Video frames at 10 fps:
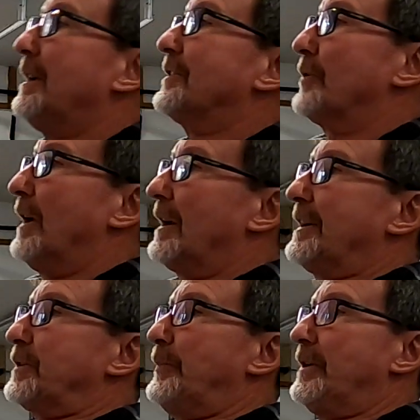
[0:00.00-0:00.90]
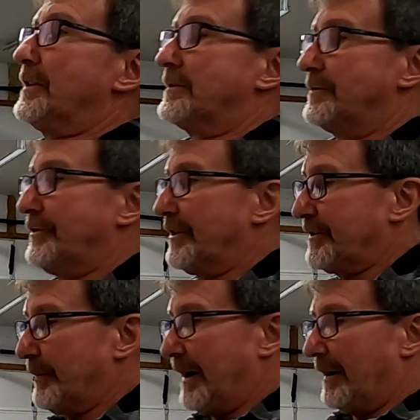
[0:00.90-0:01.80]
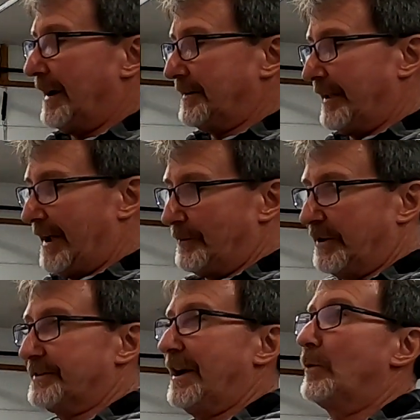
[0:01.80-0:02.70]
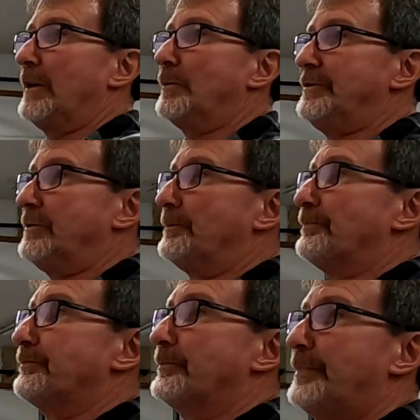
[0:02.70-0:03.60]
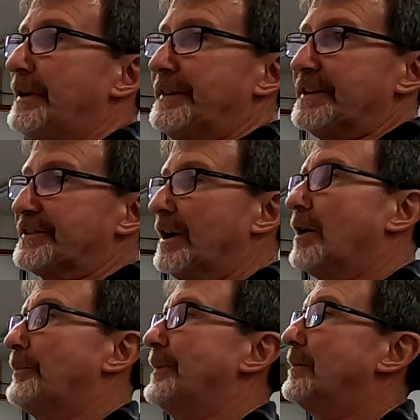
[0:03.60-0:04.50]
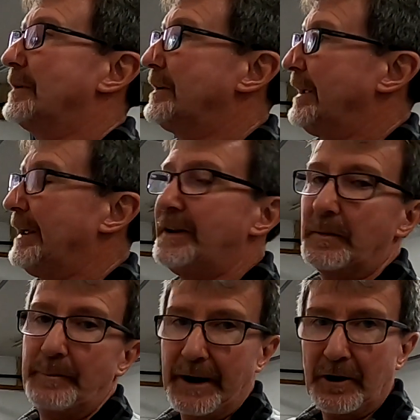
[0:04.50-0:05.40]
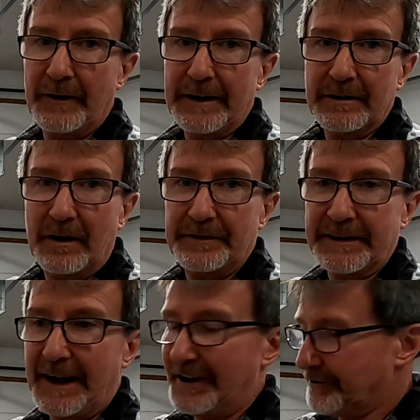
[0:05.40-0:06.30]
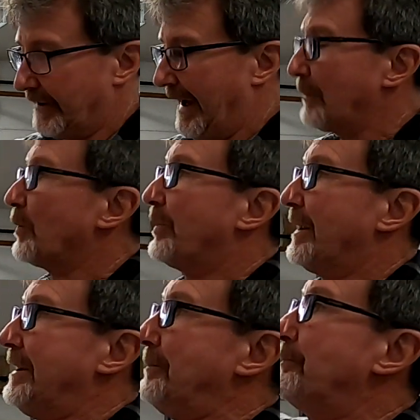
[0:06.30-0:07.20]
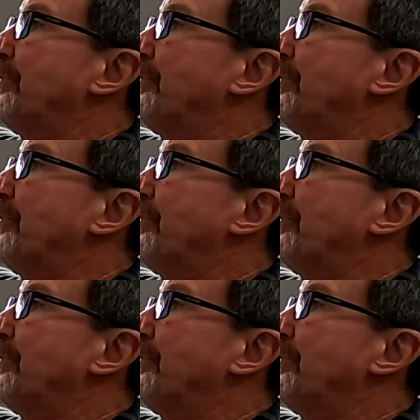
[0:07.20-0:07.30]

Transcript: So I like to put it just about like that because that way when you put this up in the bearing on the caster camber plate,